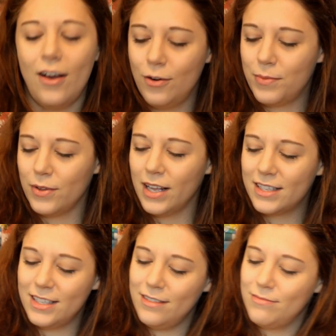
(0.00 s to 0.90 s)
Hope you
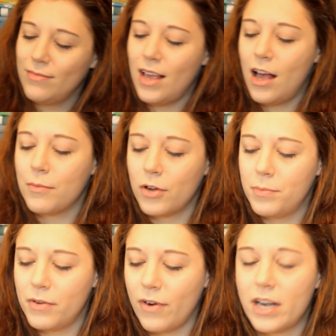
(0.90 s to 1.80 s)
liked it. I'm
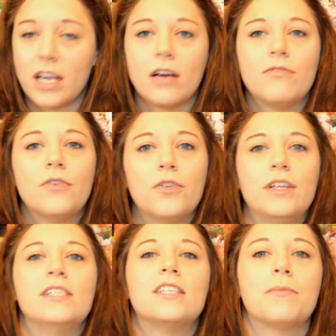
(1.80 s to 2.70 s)
going to be writing a full
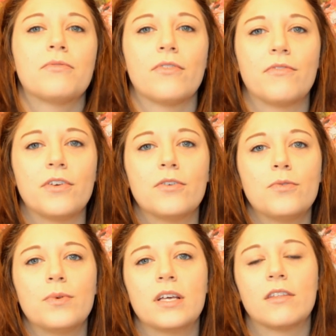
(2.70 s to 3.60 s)
in-depth
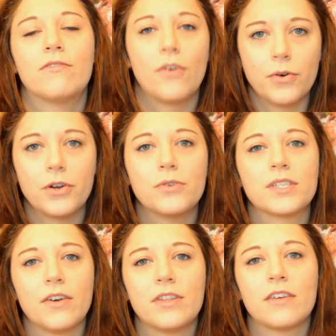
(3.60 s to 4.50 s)
review with
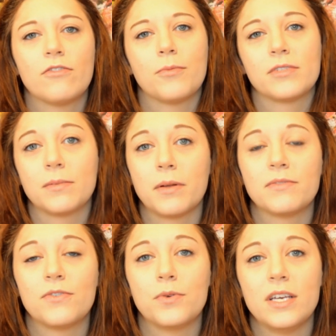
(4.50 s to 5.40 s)
photos and everything from
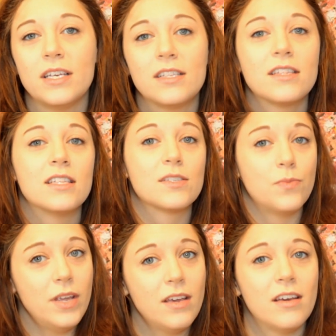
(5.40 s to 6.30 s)
Sometimes Foodie this
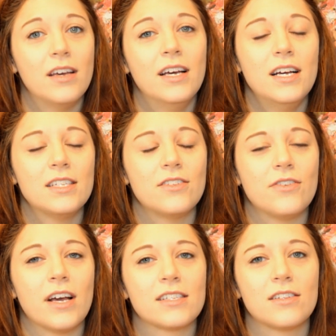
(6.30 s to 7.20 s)
week, so
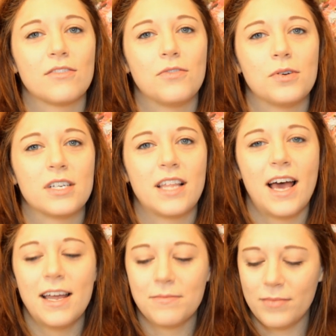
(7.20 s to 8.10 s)
you guys can look forward to
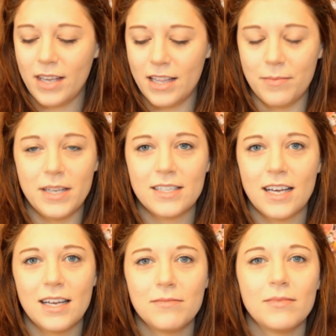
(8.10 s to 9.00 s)
that. In the
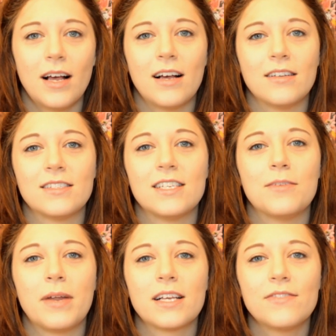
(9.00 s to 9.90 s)
meantime, I'll see
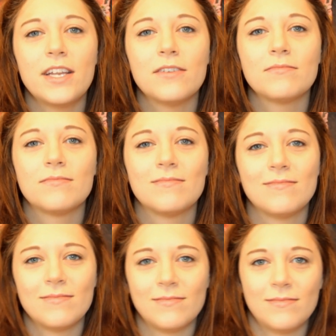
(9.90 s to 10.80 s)
you in my next video.
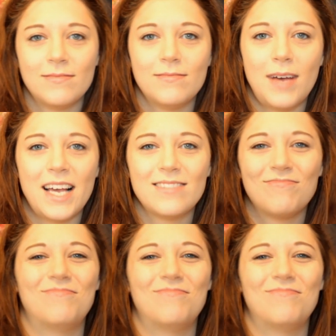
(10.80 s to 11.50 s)
Bye.